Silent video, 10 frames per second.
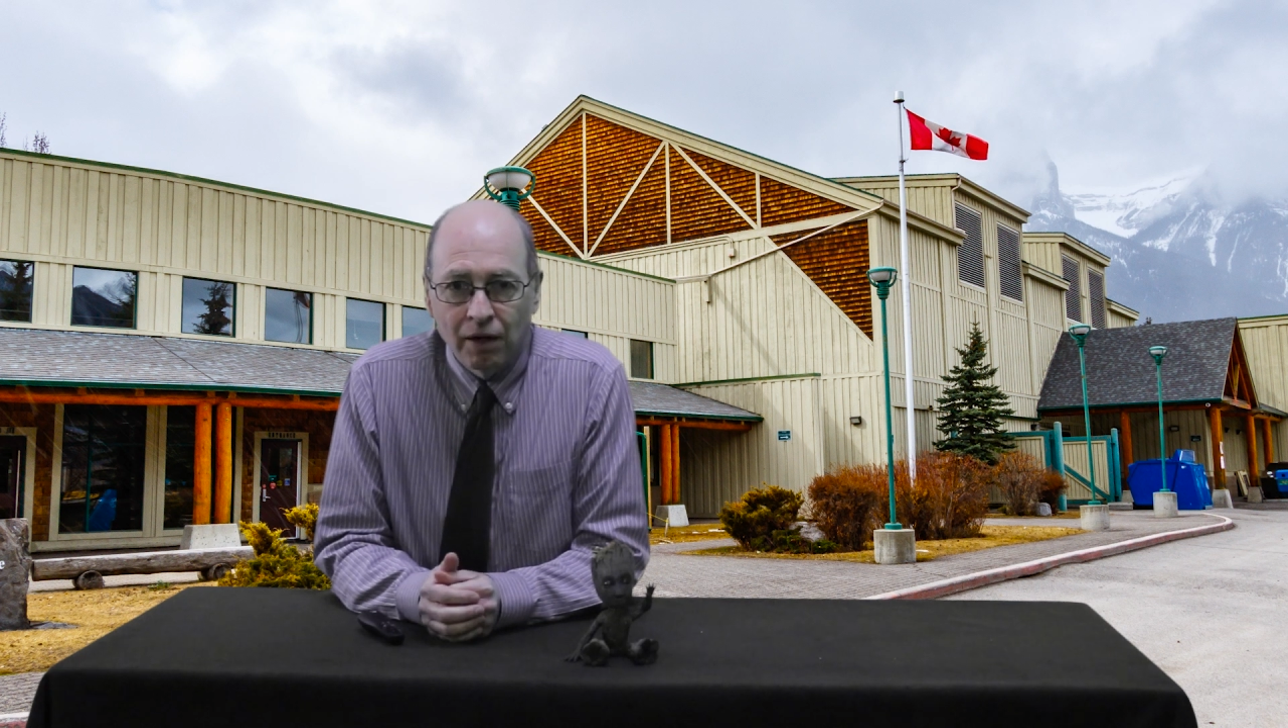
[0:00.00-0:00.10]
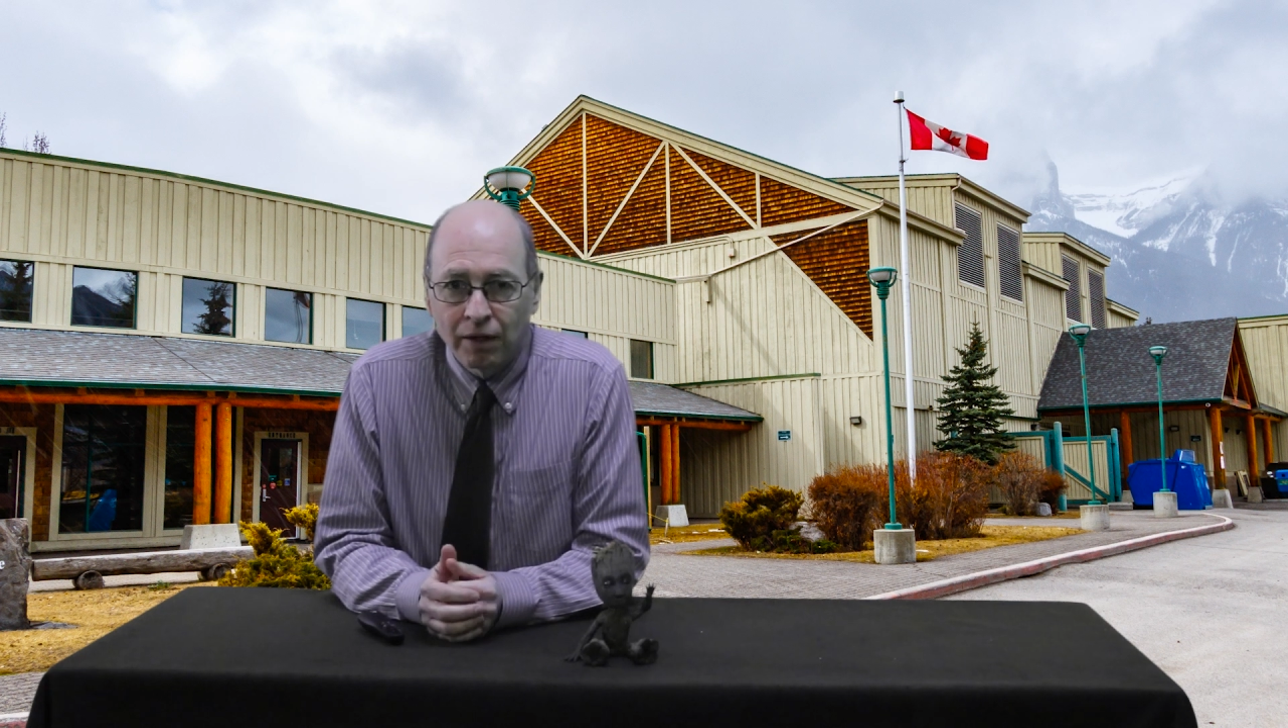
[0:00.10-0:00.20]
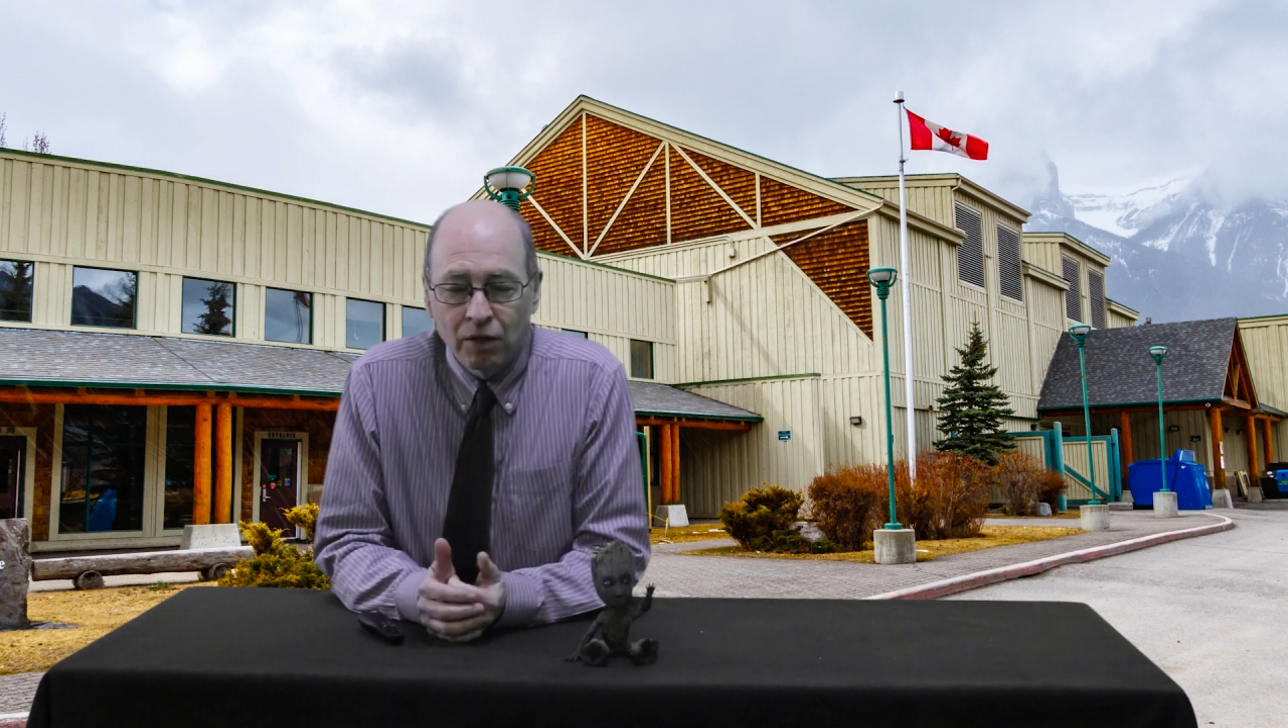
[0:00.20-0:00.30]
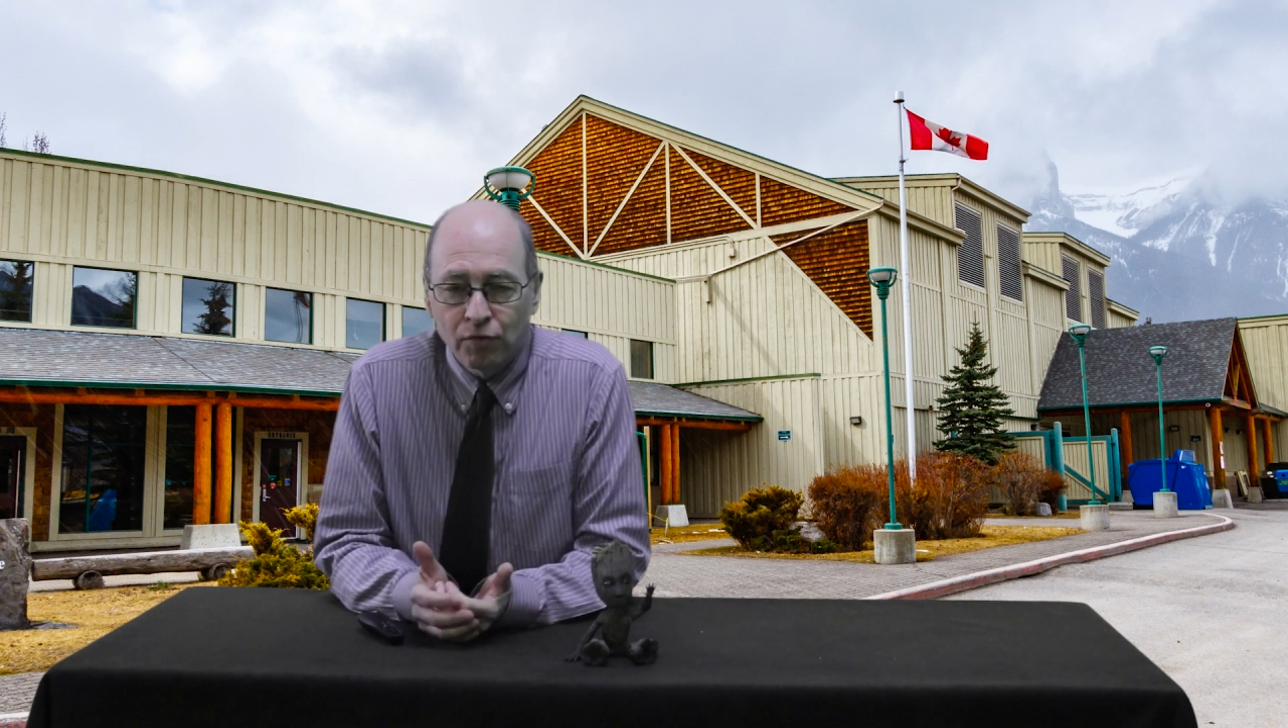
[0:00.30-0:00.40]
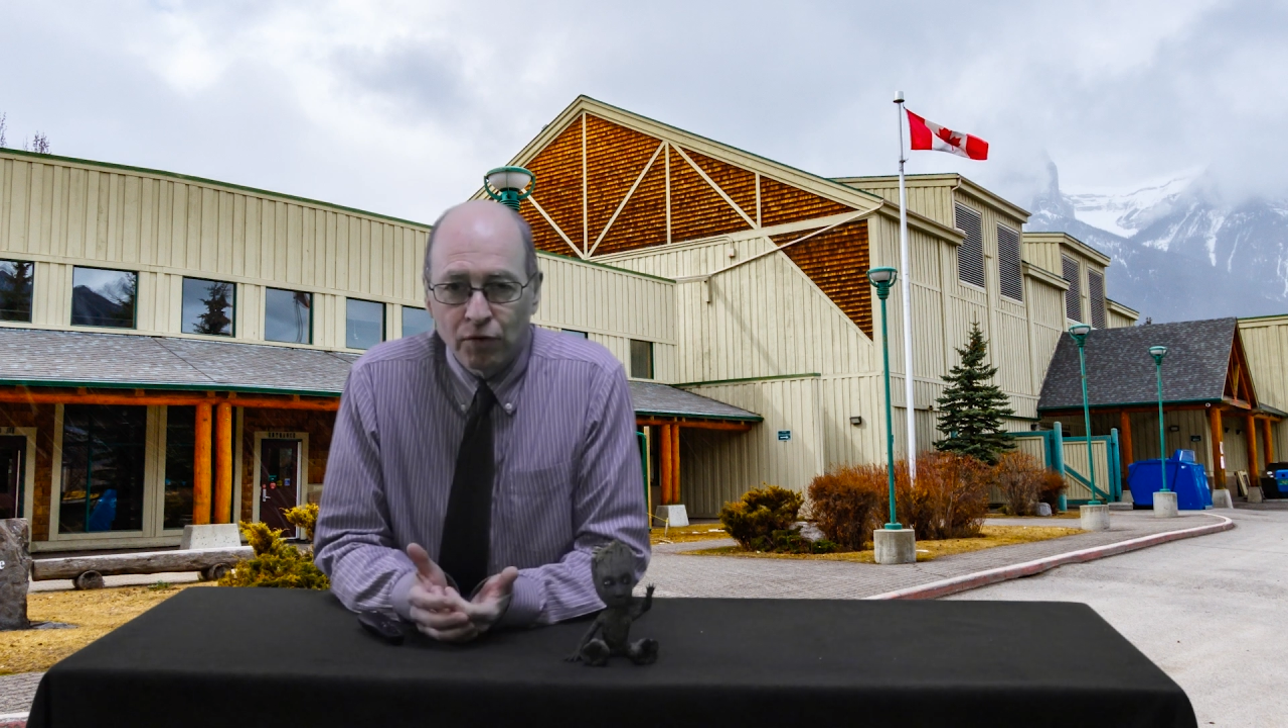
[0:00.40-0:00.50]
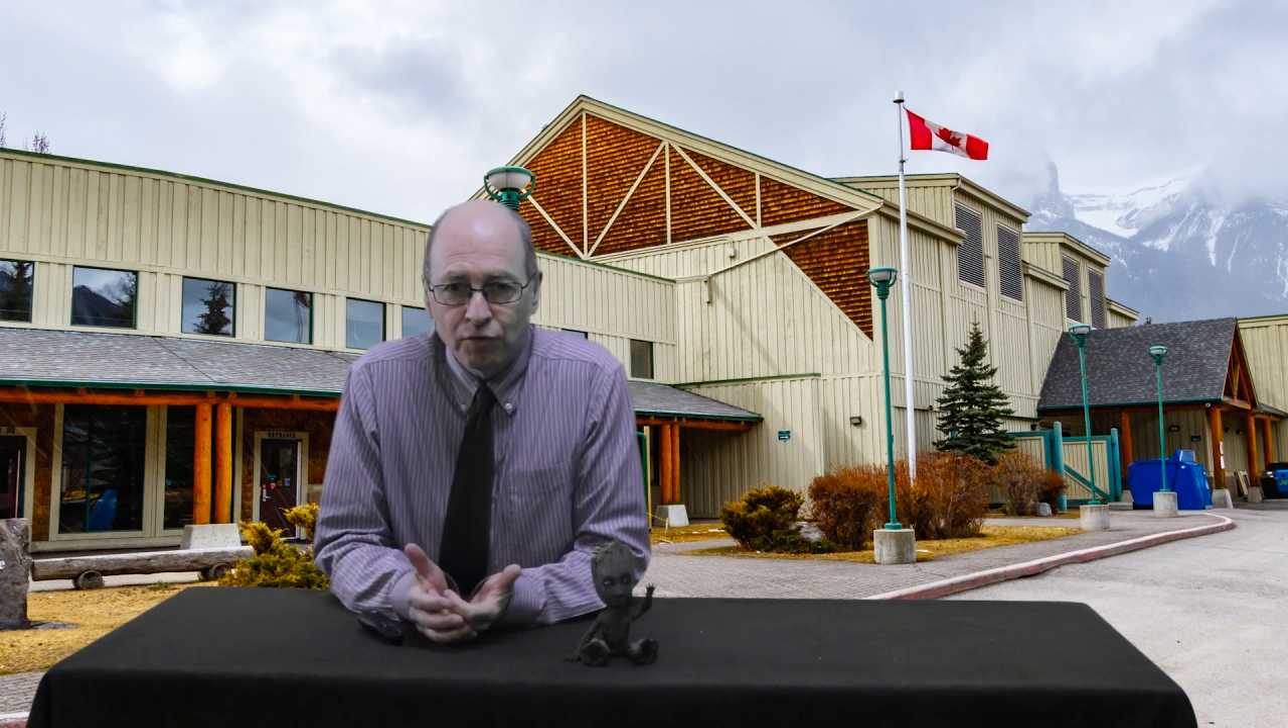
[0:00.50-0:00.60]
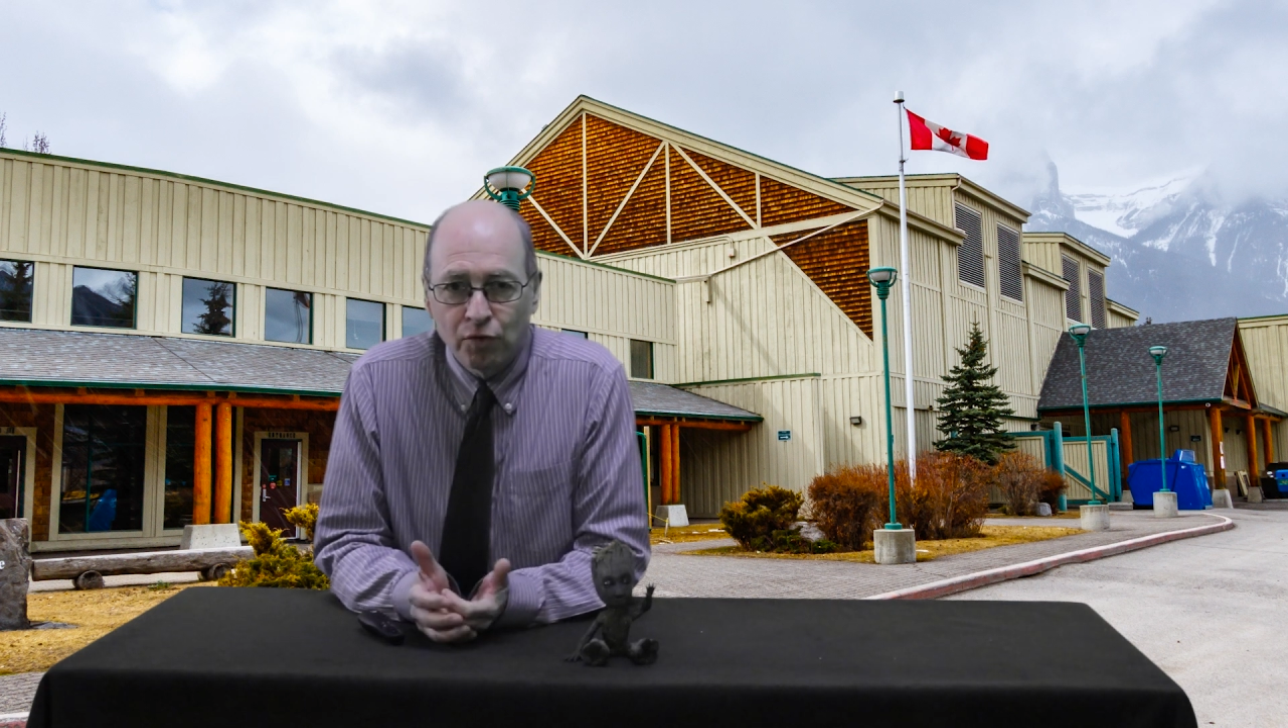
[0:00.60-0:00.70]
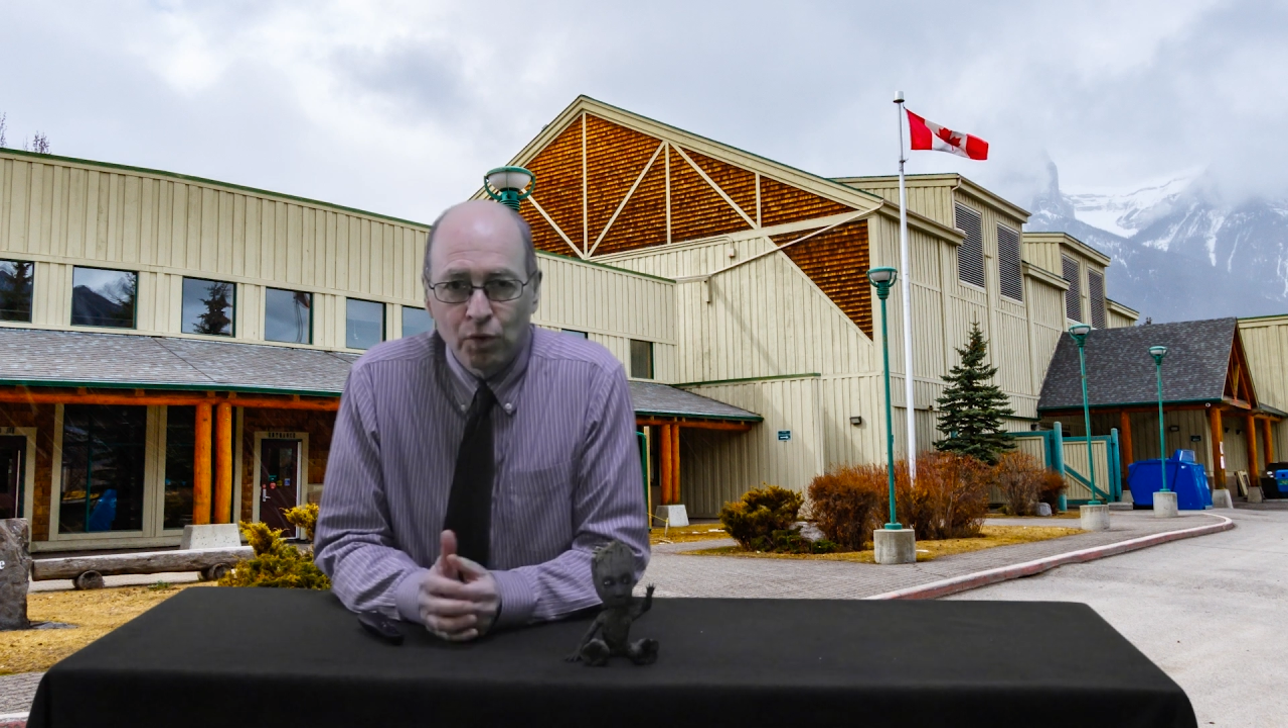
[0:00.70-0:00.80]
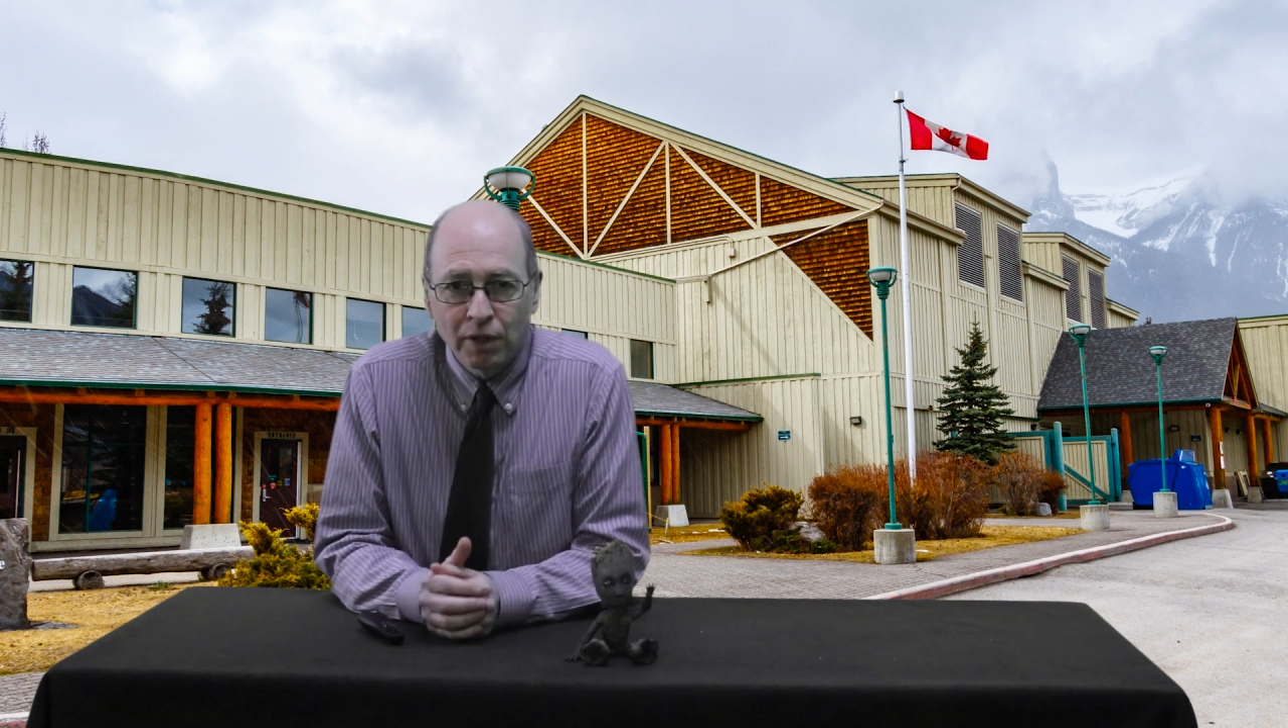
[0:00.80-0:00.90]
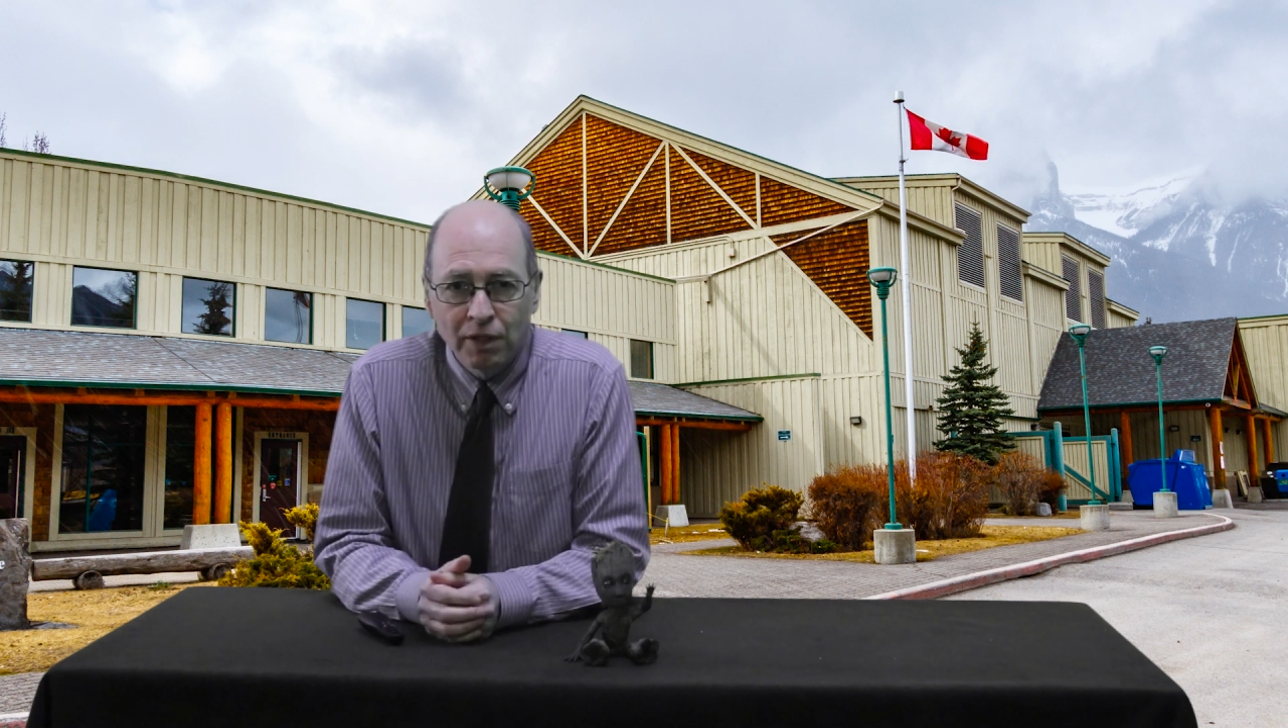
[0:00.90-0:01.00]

are here for the 4